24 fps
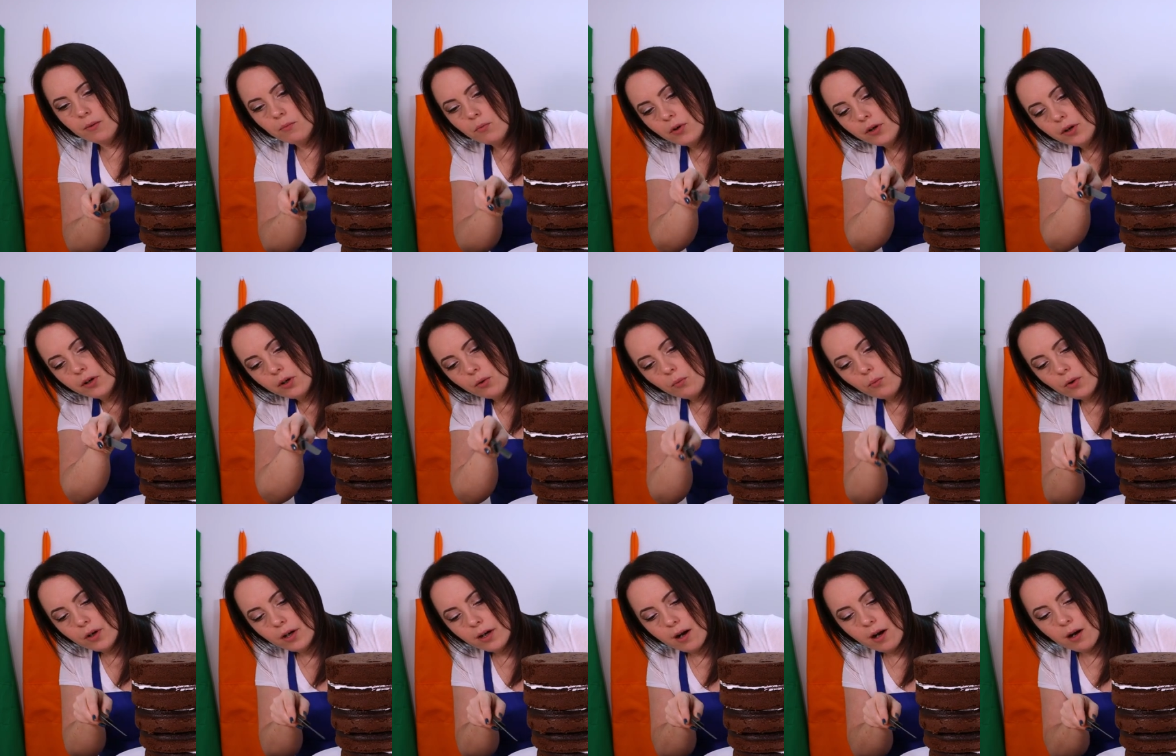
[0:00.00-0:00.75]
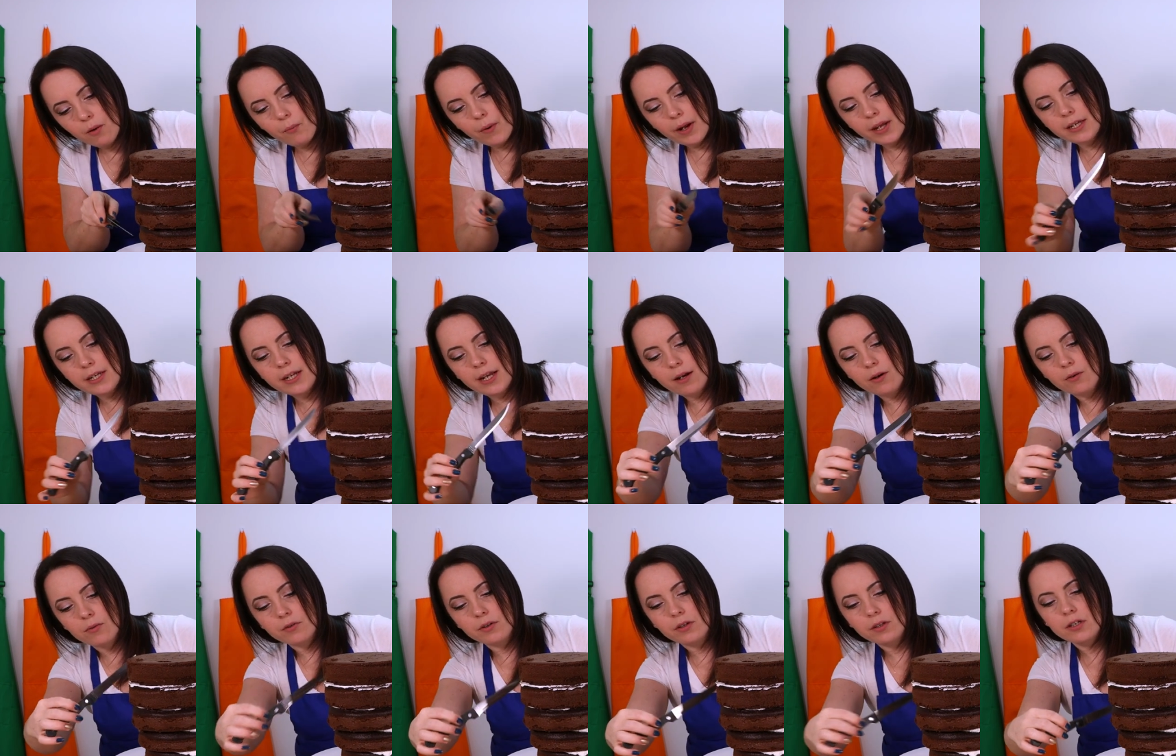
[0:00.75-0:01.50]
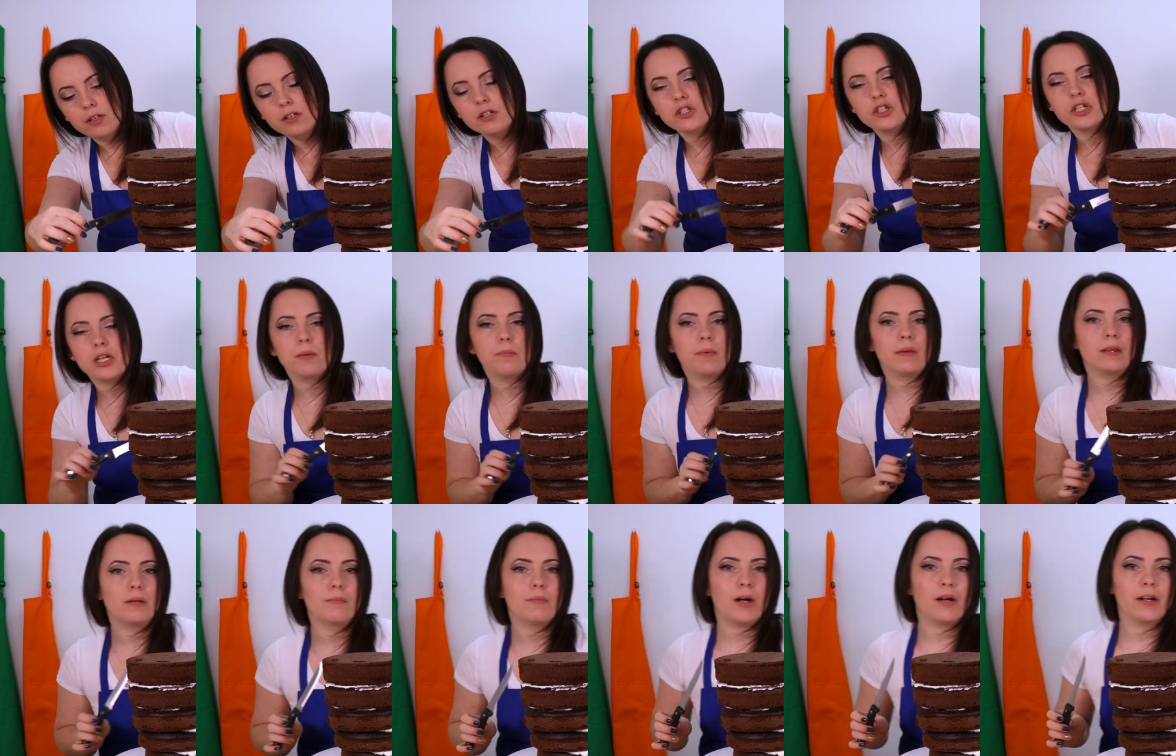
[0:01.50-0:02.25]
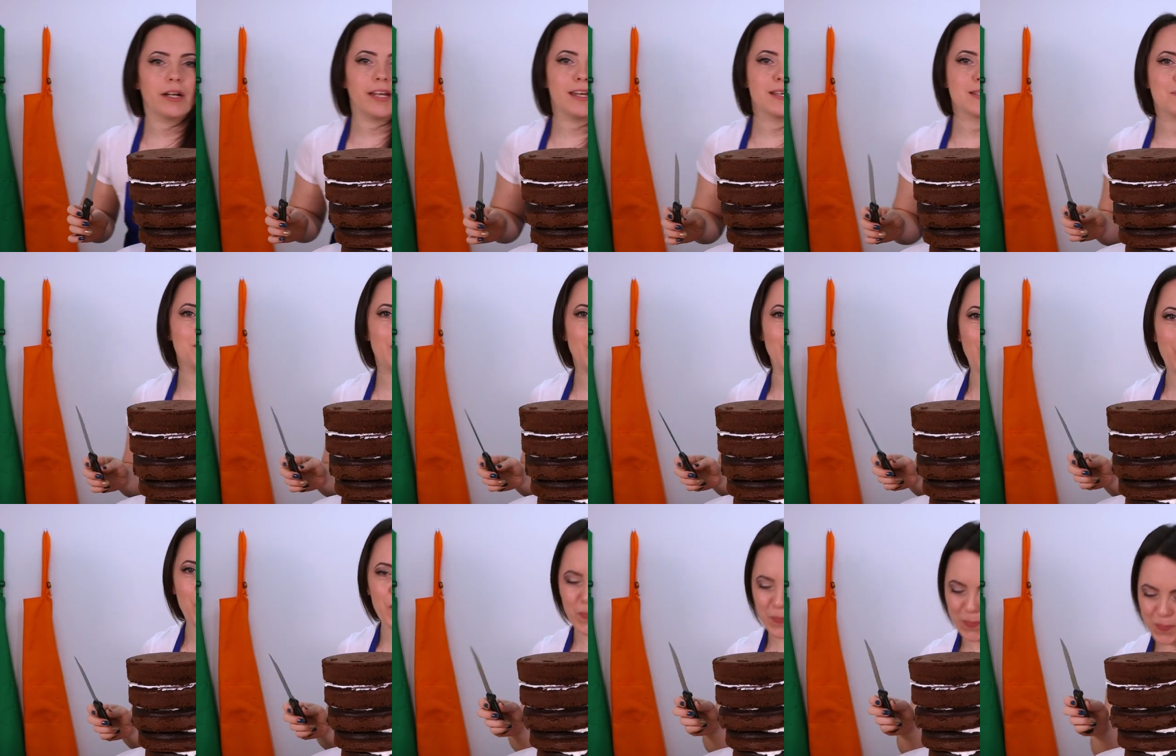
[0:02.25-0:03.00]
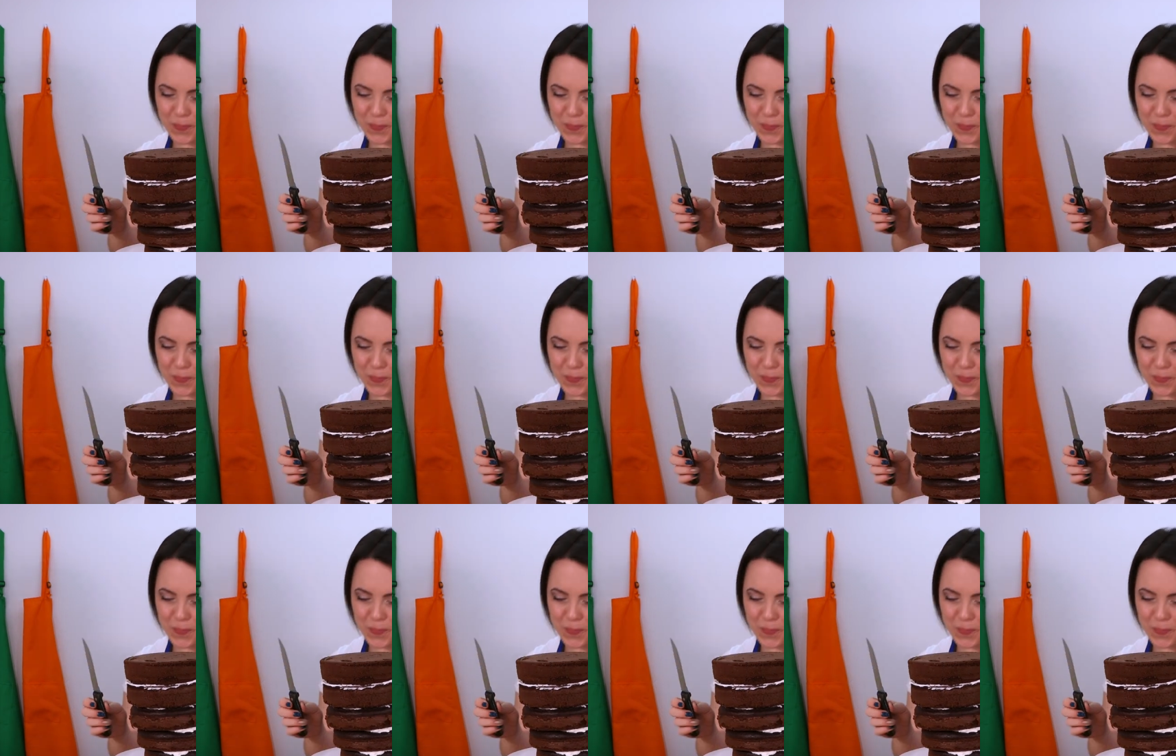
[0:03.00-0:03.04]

and we're going to work our way down shaping the body as we go.